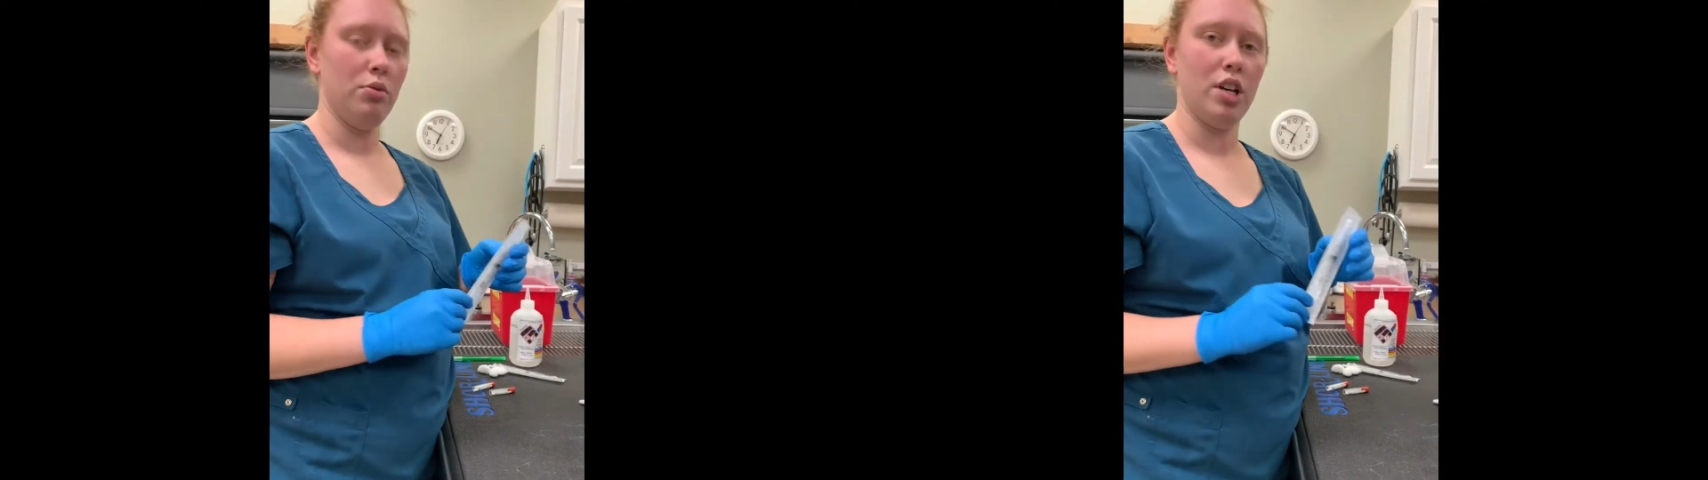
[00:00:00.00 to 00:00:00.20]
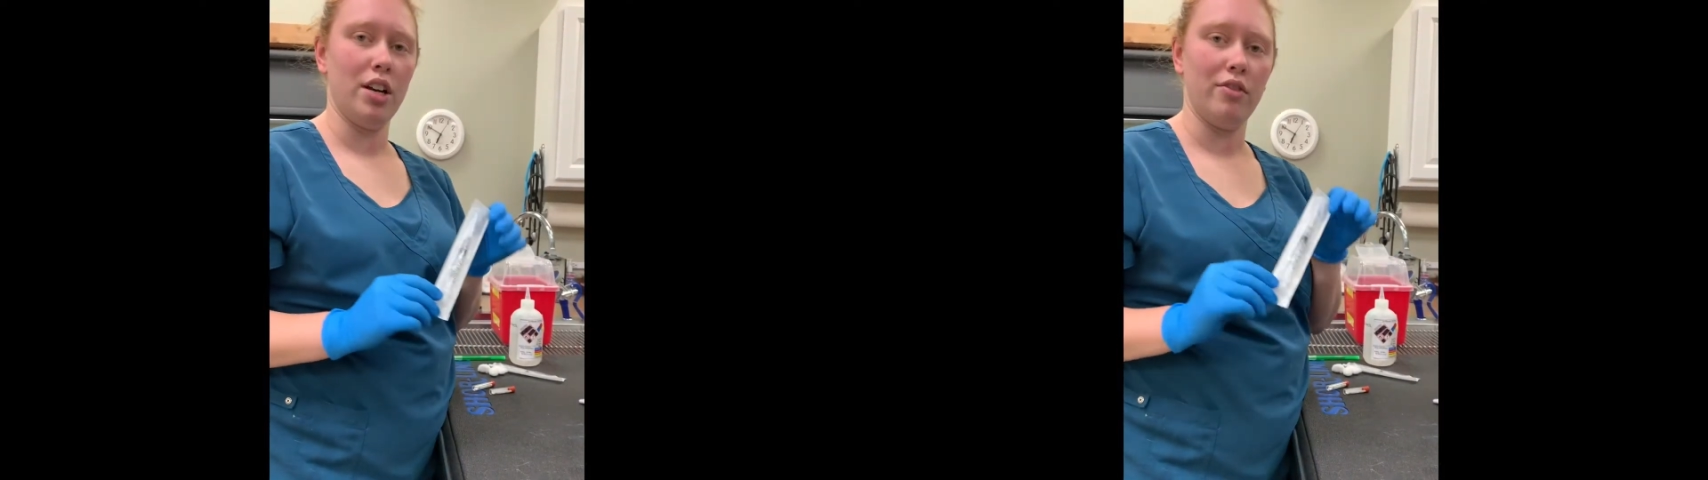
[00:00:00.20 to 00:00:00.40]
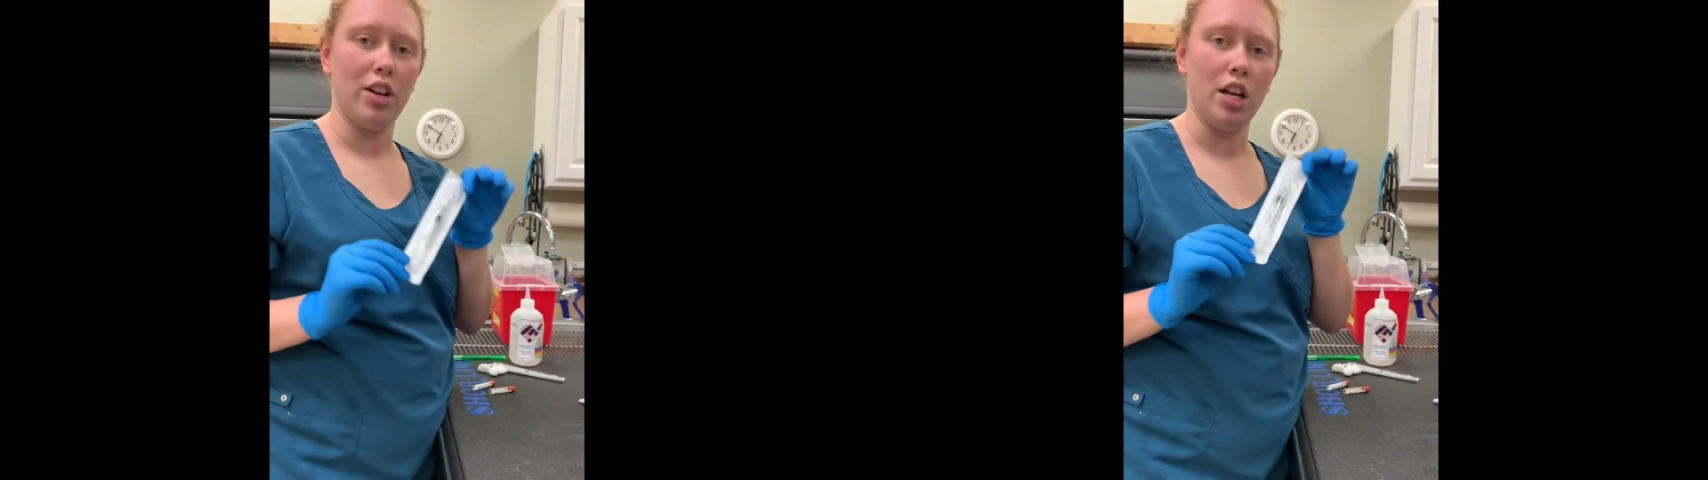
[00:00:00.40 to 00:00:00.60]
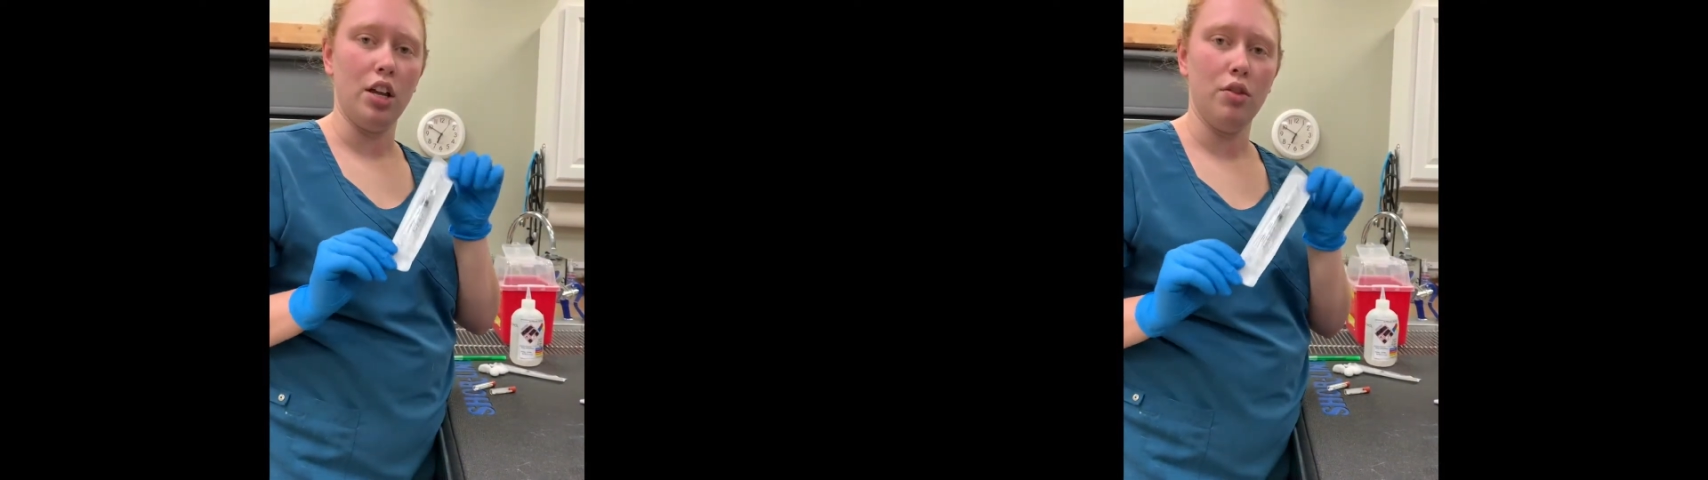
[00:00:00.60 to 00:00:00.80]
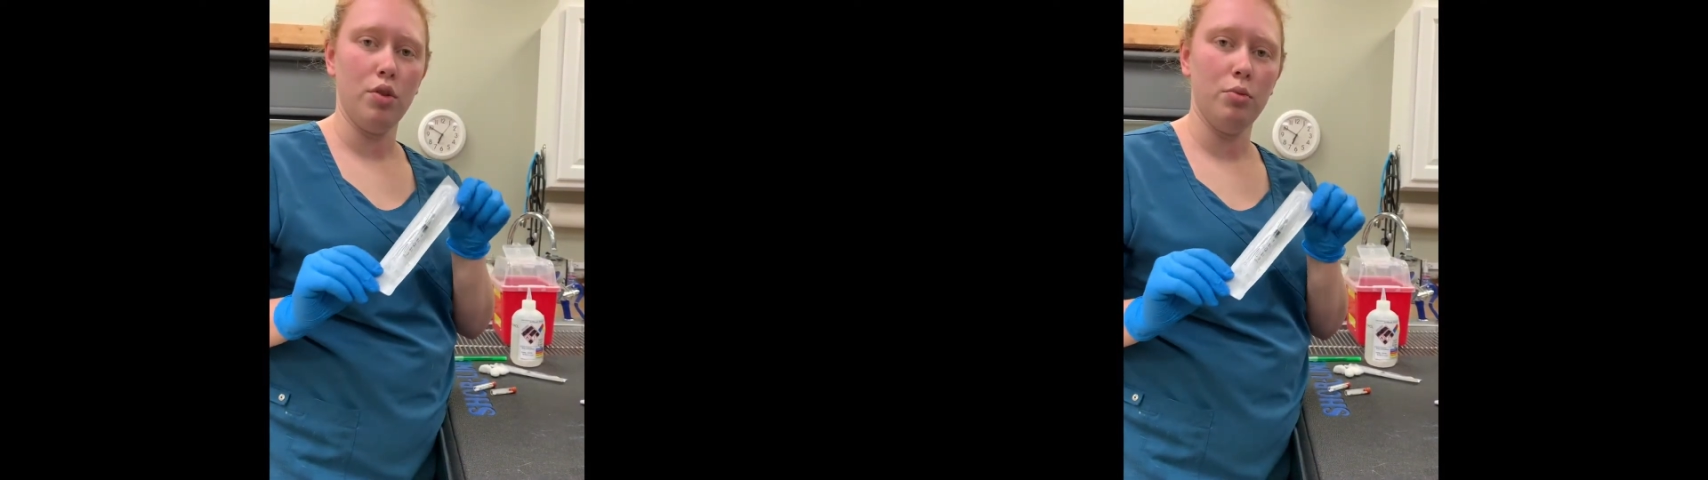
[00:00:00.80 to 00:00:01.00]
We have
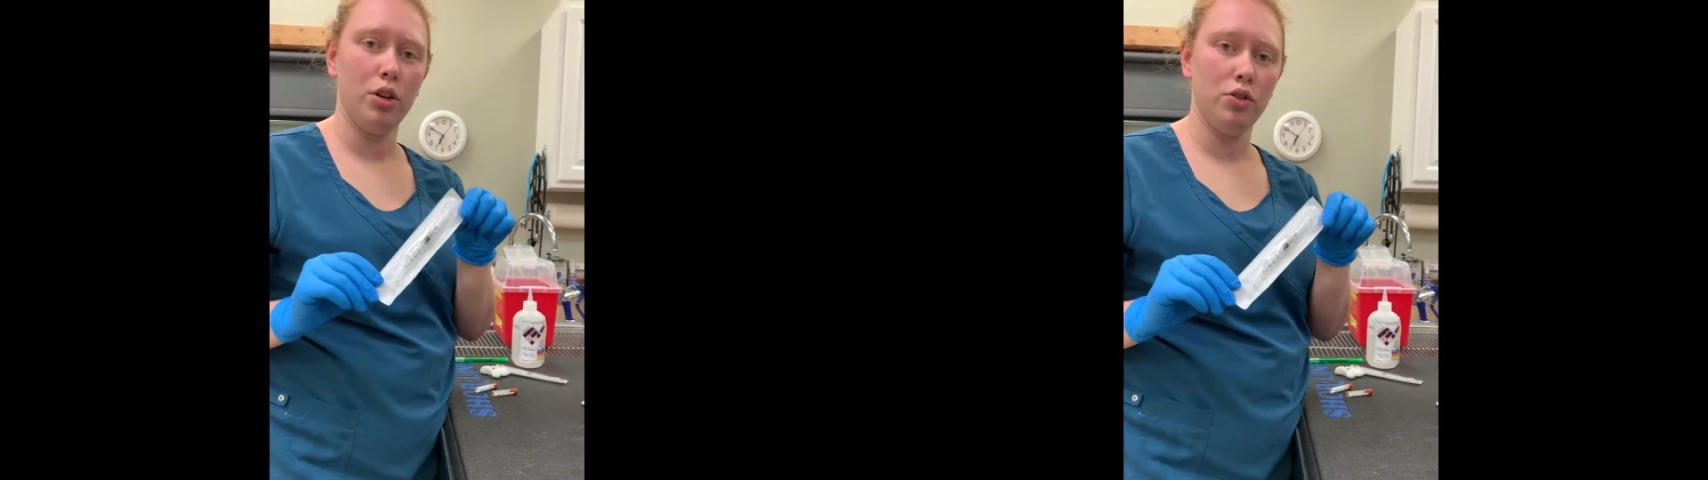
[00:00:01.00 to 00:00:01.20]
a 3 mil